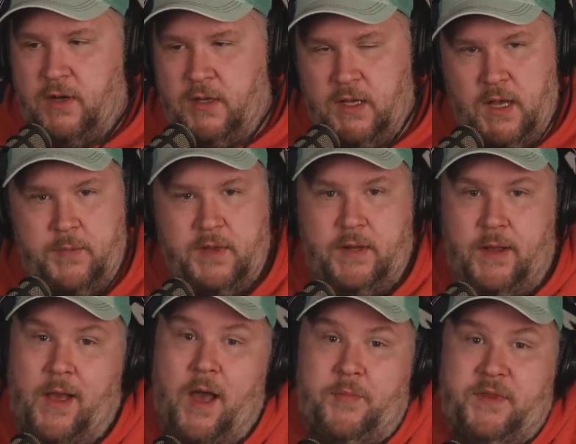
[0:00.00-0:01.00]
Like, I mean,
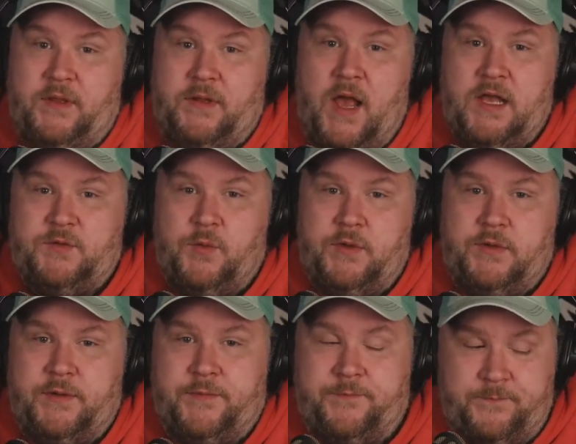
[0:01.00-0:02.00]
I'd be the last one
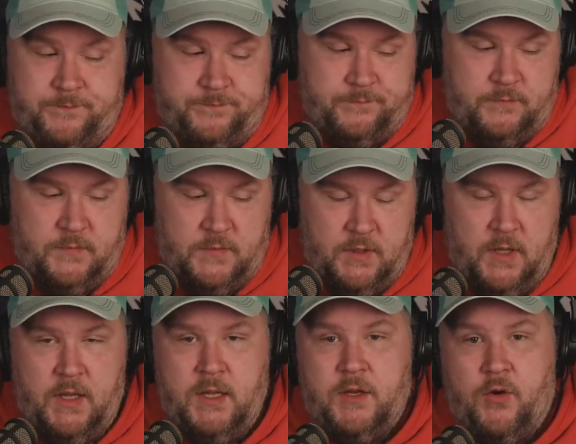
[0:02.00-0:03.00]
to
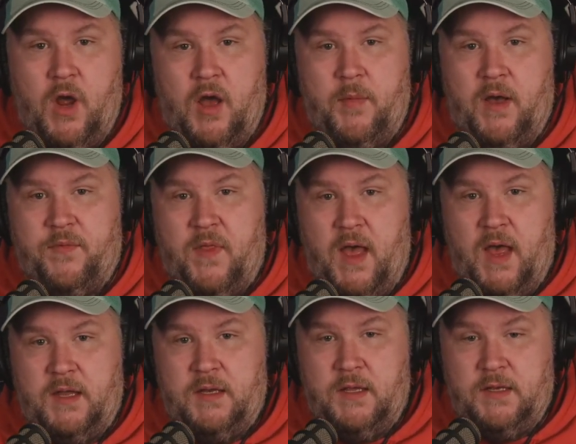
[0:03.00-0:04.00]
cry about that.